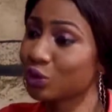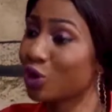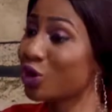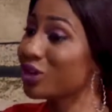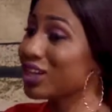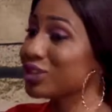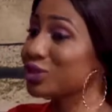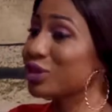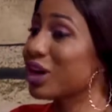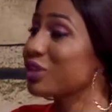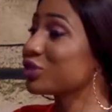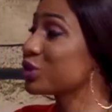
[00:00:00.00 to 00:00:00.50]

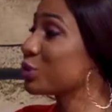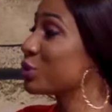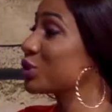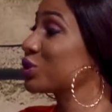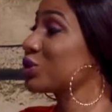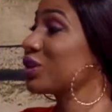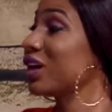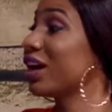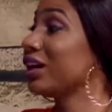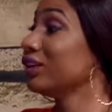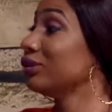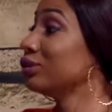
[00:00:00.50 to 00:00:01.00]
Unless you have something
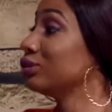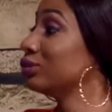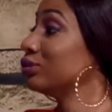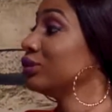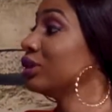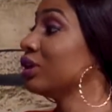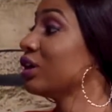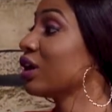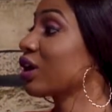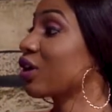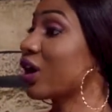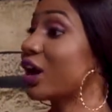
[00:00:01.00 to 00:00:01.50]
to hide. Though.
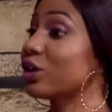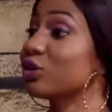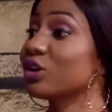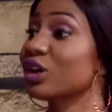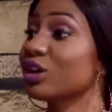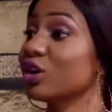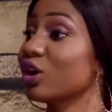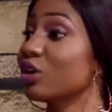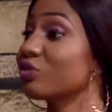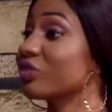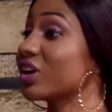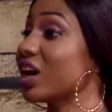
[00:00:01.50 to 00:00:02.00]
'Cause I know a
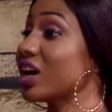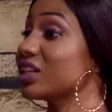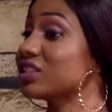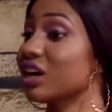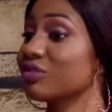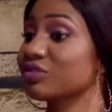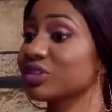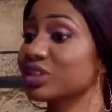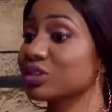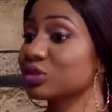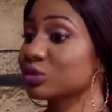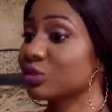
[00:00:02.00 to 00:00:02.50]
lot of guys
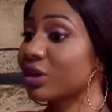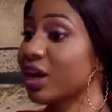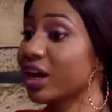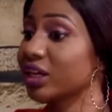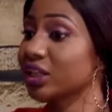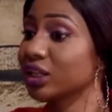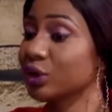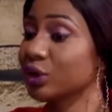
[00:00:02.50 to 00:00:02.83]
have things to hide.